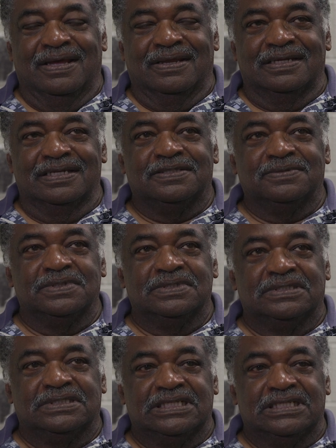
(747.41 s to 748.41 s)
And this
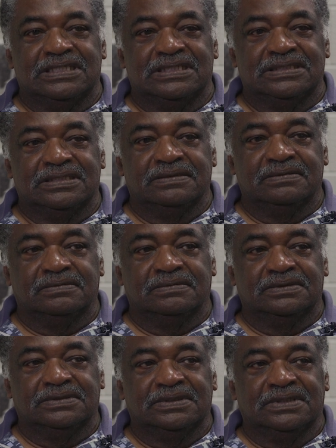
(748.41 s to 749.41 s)
was in
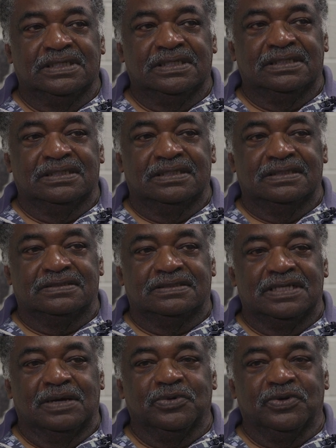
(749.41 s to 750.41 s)
the
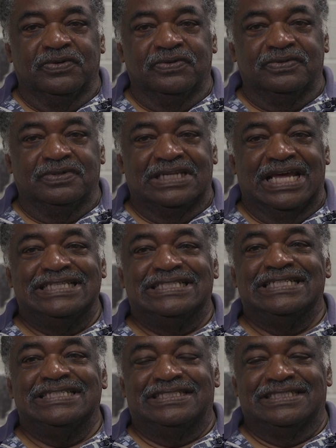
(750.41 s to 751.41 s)
summer of
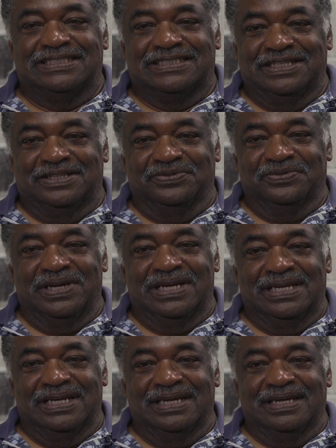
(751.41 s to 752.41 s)
1963.